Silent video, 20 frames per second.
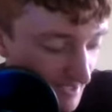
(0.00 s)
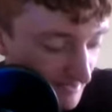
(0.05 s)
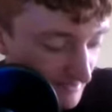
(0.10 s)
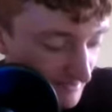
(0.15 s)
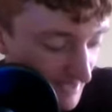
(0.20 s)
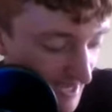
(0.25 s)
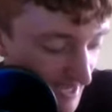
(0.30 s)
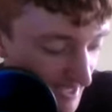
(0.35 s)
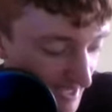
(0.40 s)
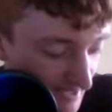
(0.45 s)

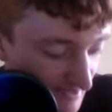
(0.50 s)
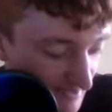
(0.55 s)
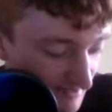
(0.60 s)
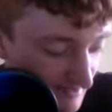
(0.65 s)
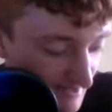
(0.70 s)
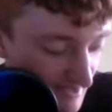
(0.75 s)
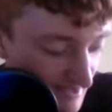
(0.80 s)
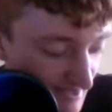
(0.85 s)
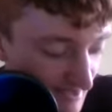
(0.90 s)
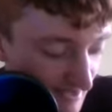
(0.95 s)
Then
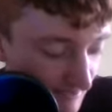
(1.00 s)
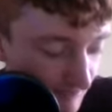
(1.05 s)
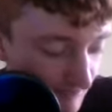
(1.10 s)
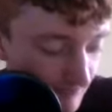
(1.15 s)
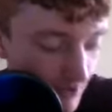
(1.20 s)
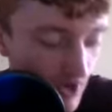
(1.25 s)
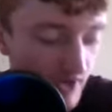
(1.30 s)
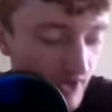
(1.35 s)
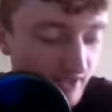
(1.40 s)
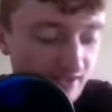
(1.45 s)
the
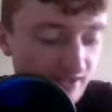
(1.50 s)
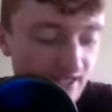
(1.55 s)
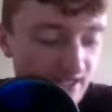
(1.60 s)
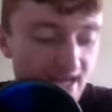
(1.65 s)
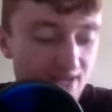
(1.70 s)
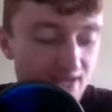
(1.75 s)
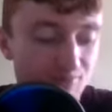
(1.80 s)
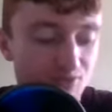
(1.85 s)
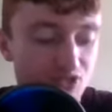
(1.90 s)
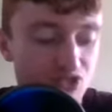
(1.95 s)
final
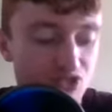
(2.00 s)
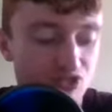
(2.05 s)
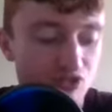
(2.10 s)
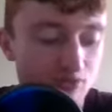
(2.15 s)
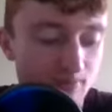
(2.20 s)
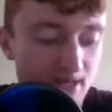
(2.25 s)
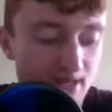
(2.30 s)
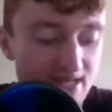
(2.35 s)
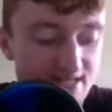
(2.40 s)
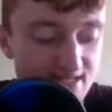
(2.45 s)
game, which
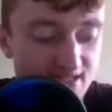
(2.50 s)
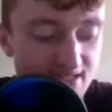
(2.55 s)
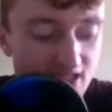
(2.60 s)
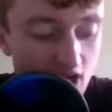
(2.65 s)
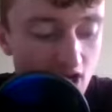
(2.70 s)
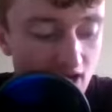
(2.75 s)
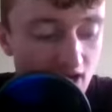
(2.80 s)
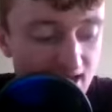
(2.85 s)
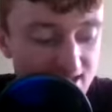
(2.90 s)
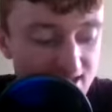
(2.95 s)
took place in the
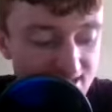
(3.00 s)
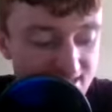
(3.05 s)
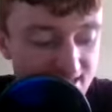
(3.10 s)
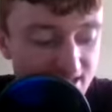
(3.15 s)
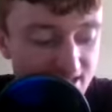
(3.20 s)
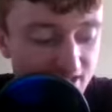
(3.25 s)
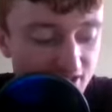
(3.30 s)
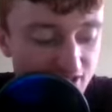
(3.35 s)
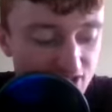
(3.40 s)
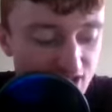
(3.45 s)
All-Ireland
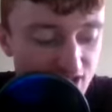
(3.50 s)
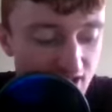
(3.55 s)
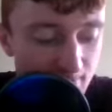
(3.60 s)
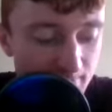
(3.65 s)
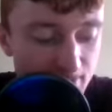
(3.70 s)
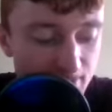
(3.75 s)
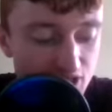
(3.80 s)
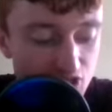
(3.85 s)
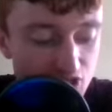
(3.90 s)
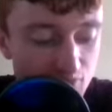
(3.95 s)
Senior
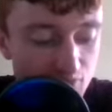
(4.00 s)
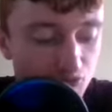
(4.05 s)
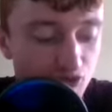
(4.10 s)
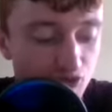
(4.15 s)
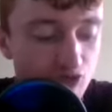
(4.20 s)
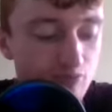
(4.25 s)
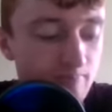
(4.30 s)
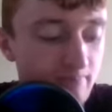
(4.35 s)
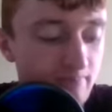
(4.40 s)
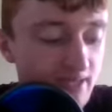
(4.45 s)
Championship
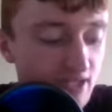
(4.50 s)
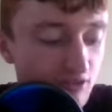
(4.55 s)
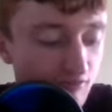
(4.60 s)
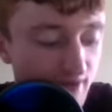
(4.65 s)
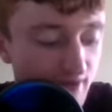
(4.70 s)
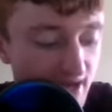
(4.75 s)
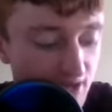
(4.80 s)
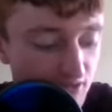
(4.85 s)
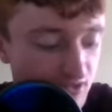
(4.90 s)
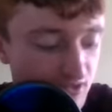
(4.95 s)
Group B
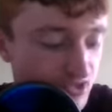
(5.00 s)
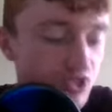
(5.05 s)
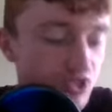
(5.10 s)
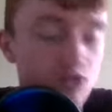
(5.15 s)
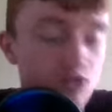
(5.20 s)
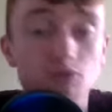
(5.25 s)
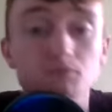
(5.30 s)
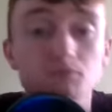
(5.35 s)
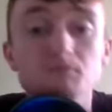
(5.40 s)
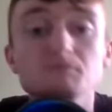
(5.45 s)
round
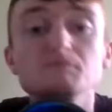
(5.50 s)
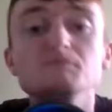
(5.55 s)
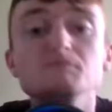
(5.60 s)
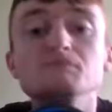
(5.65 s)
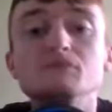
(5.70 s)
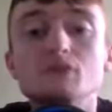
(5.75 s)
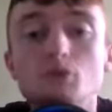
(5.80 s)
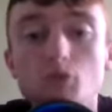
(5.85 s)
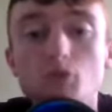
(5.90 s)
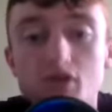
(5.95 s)
two,
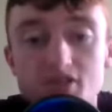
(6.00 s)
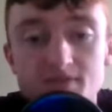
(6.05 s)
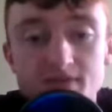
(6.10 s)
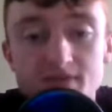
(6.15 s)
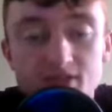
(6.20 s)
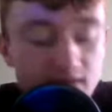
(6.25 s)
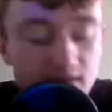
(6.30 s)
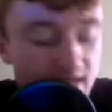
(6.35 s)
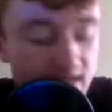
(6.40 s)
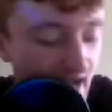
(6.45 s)
was
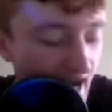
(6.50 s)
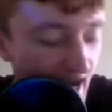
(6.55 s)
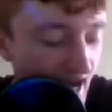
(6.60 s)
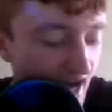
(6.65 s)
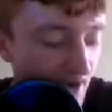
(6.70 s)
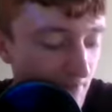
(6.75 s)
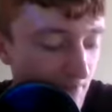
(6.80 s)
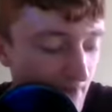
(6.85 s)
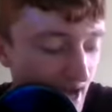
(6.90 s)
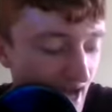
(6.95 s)
between
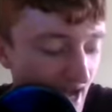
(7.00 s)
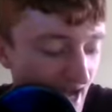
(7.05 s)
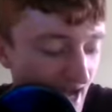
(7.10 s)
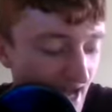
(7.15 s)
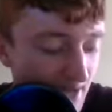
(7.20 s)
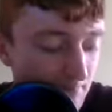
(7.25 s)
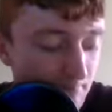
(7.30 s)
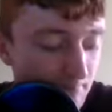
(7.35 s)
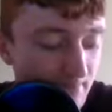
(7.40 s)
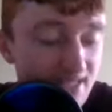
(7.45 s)
Armagh
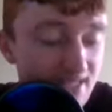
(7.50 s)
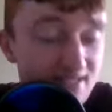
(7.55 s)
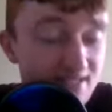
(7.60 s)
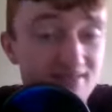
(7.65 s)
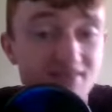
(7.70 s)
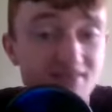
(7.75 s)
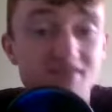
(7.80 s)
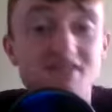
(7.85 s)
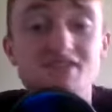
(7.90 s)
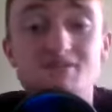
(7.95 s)
and
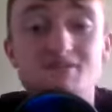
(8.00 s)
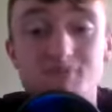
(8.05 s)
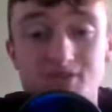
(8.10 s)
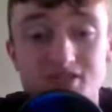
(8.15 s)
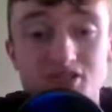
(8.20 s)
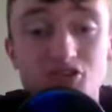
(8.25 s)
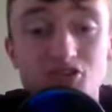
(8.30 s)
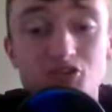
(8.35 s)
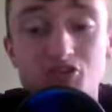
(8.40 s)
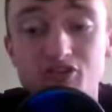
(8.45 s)
Meath. And this
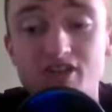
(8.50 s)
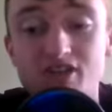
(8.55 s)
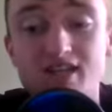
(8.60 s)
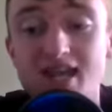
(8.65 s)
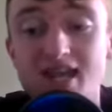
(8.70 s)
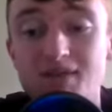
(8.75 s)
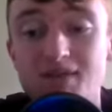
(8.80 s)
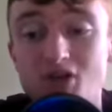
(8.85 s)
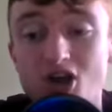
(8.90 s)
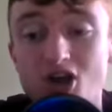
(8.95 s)
was another
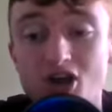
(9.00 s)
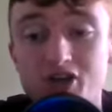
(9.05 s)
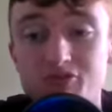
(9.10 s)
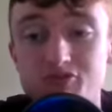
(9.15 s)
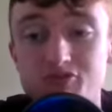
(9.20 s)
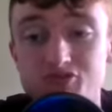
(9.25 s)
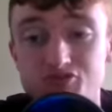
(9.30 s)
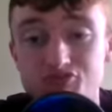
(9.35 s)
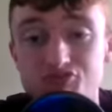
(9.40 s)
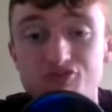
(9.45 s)
game that I
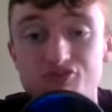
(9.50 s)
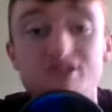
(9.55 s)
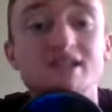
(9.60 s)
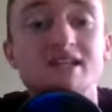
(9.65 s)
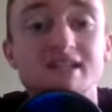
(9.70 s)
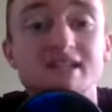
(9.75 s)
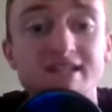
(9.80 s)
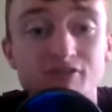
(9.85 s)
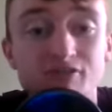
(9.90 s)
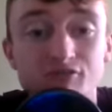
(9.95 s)
was
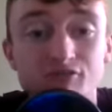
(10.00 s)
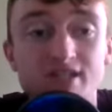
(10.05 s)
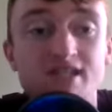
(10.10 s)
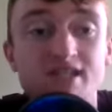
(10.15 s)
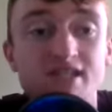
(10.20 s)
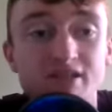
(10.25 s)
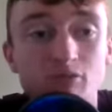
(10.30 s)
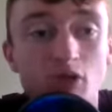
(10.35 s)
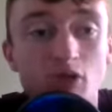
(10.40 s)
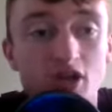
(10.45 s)
really,
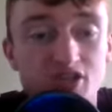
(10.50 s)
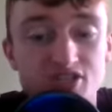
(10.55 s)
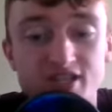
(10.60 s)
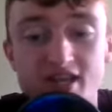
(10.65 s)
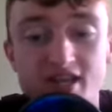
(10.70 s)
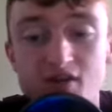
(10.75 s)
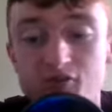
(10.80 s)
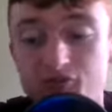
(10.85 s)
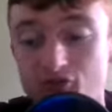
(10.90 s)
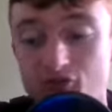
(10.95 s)
really
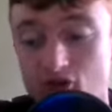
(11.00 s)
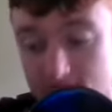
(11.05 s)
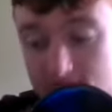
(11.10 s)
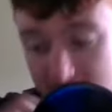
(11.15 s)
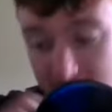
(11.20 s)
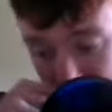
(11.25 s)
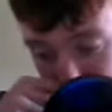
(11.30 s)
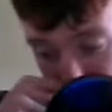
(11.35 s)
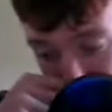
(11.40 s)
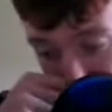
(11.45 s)
watching out for,
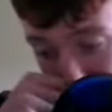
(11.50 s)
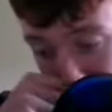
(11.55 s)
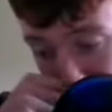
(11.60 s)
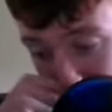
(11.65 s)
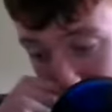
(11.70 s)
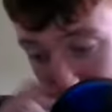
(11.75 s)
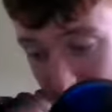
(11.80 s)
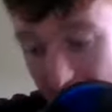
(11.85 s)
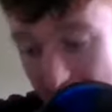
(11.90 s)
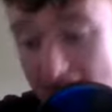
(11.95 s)
because
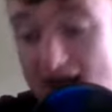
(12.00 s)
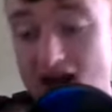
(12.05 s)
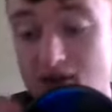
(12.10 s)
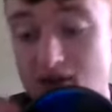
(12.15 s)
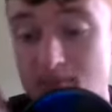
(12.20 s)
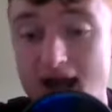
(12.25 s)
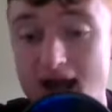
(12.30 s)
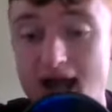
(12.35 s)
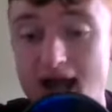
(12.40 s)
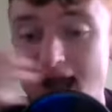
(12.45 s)

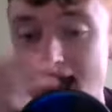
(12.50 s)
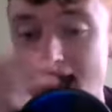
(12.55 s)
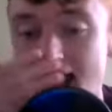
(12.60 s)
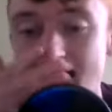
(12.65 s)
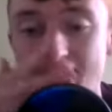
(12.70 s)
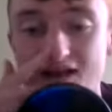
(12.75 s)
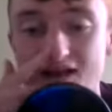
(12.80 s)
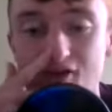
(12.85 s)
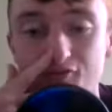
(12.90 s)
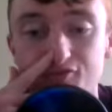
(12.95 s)
Armagh
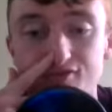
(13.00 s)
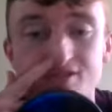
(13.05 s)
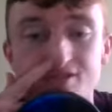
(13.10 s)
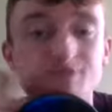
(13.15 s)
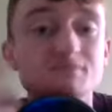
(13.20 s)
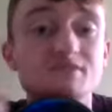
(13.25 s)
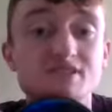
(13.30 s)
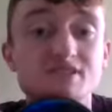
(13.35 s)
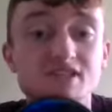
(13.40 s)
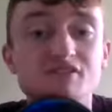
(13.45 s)
have
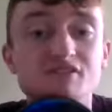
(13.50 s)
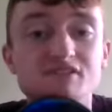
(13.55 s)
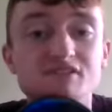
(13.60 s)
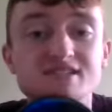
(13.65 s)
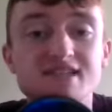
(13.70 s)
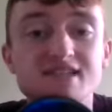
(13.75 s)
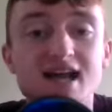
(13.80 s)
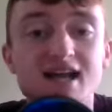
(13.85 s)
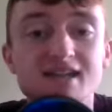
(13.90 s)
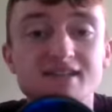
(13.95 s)
some serious
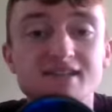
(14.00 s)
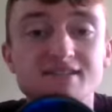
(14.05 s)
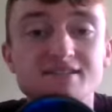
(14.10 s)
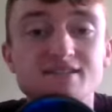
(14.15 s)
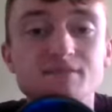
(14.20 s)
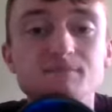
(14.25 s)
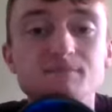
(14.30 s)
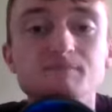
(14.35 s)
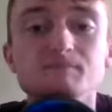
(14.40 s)
talent.